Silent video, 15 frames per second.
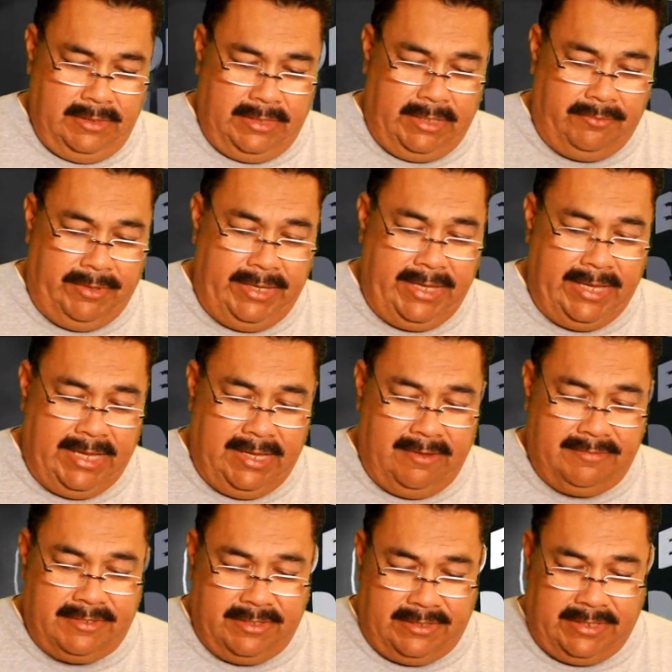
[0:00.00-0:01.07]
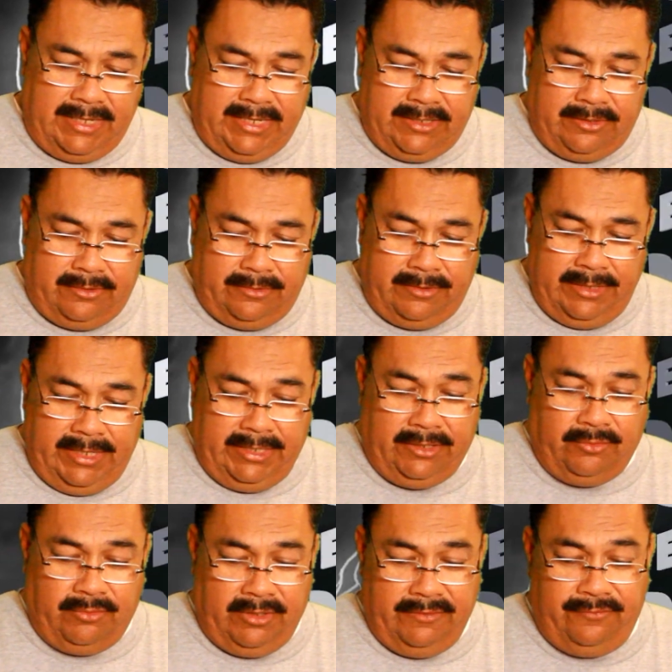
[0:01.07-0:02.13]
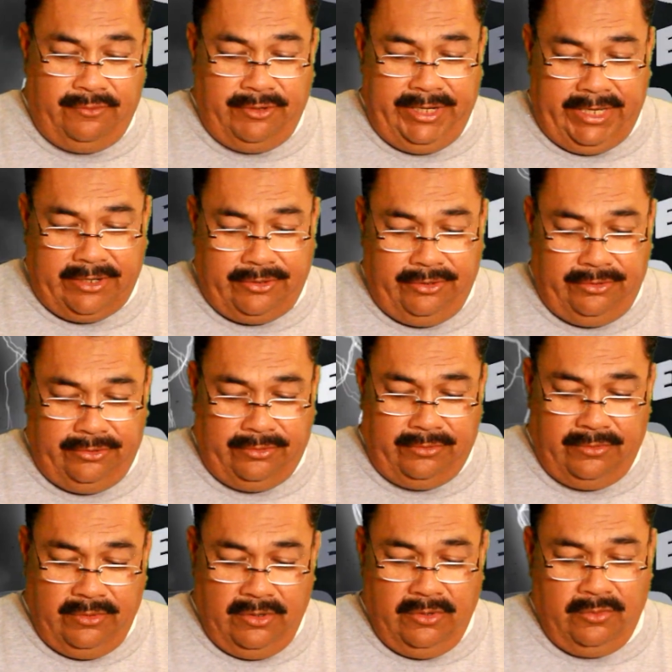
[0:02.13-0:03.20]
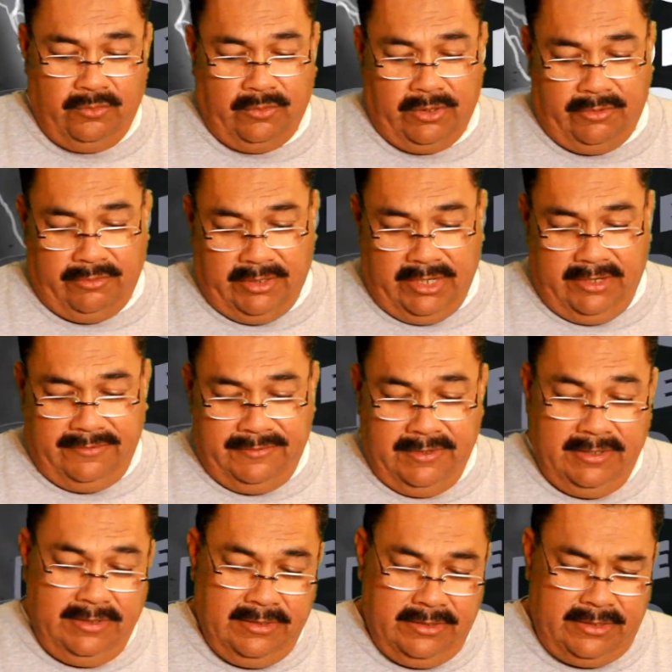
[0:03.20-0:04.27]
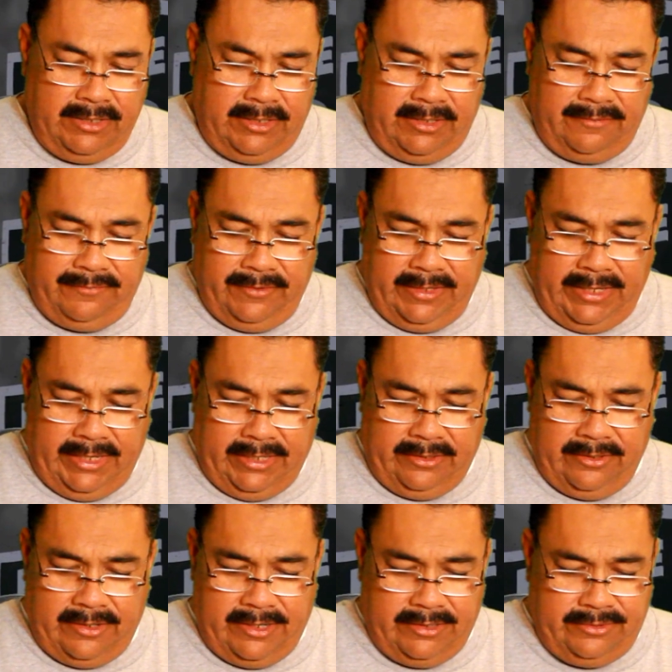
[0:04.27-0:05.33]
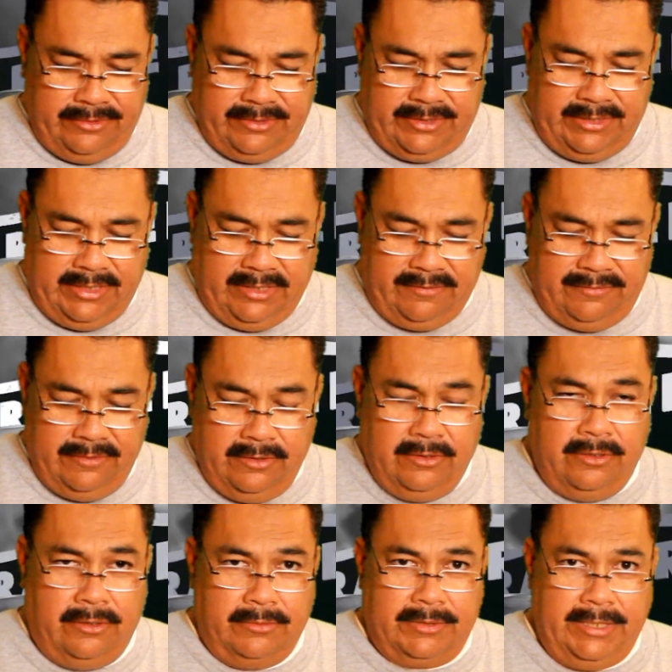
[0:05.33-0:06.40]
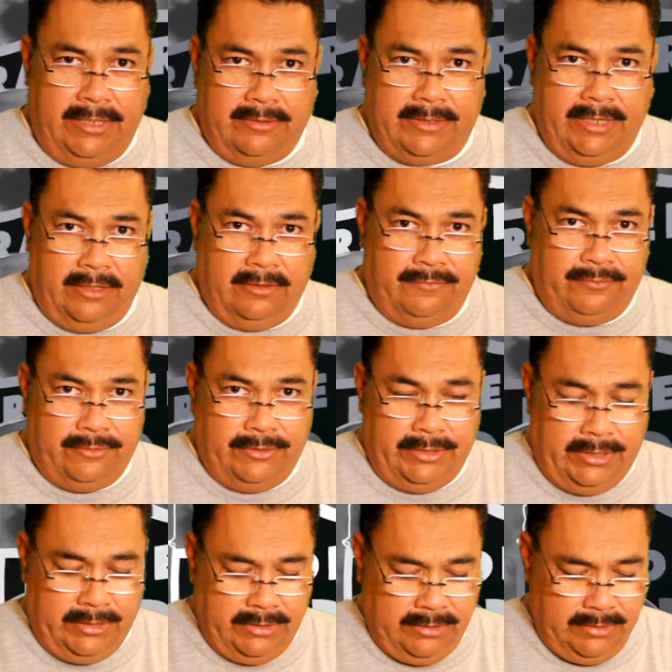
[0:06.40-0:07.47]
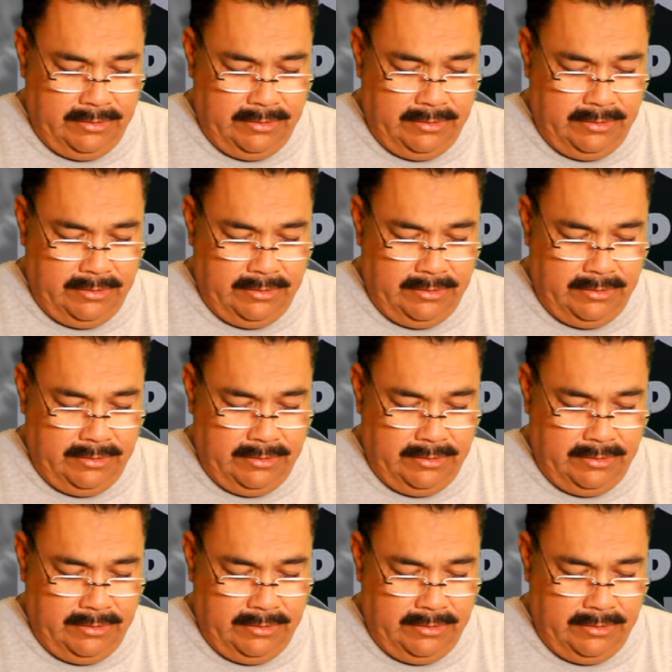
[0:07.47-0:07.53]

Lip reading: Then we have Sedano and the 140 crew, were rough, tough, and hard to snuff, Hotel California.